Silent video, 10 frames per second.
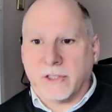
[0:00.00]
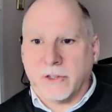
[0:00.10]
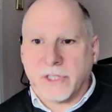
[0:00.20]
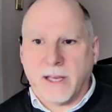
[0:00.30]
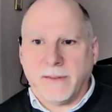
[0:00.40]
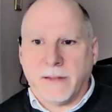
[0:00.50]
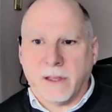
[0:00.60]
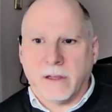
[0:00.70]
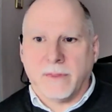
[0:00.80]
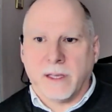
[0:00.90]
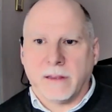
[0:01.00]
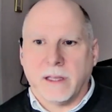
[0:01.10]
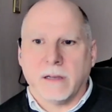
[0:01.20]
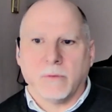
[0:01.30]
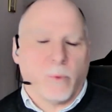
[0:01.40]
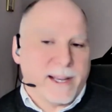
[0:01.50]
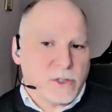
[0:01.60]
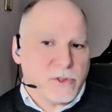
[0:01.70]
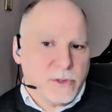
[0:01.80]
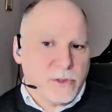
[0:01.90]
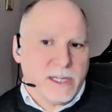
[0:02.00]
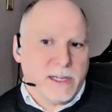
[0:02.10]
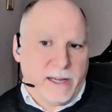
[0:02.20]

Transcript: So you're saying that the rental unit